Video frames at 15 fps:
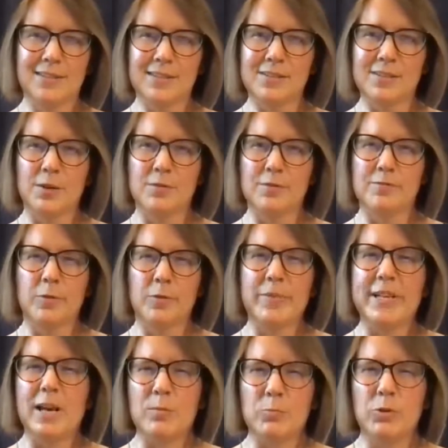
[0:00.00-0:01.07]
So for
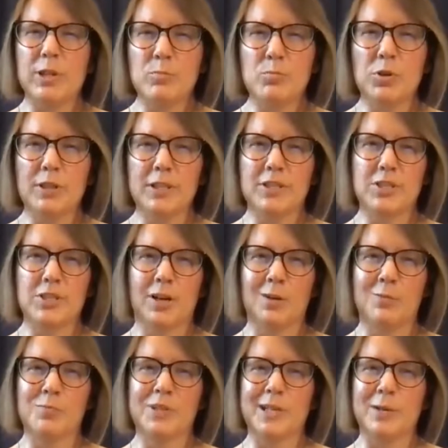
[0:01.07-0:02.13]
me, I'm really bullish
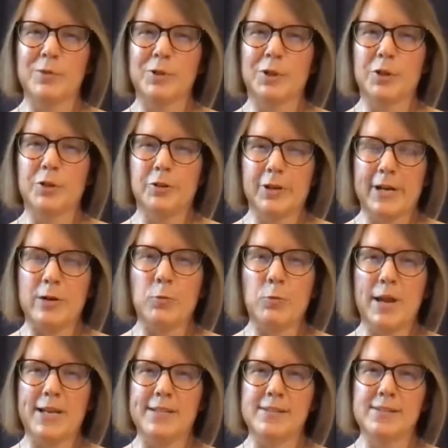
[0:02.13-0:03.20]
on being able to create
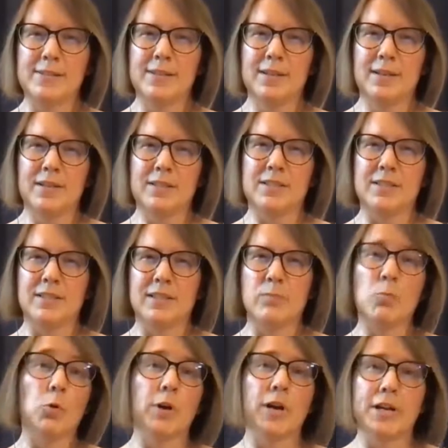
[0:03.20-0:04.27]
ways to get
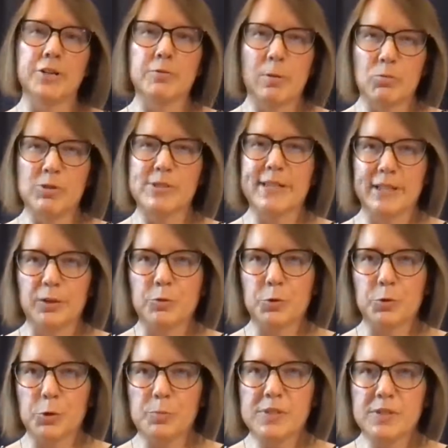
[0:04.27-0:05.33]
more underrepresented
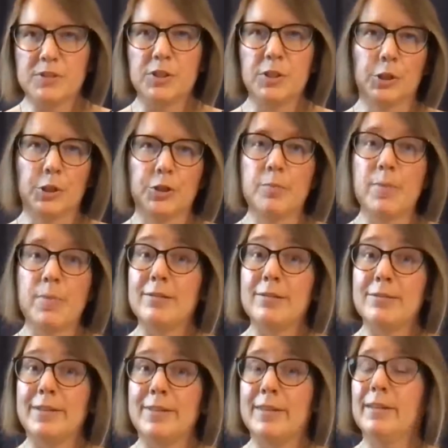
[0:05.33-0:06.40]
groups to learn about
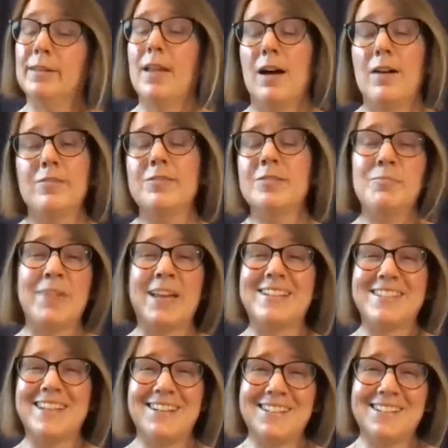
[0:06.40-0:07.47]
and then love
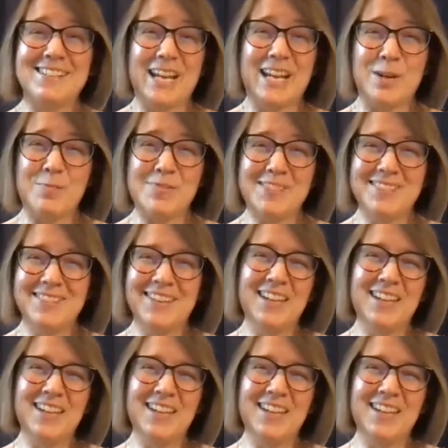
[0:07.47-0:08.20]
metadata and DAMs,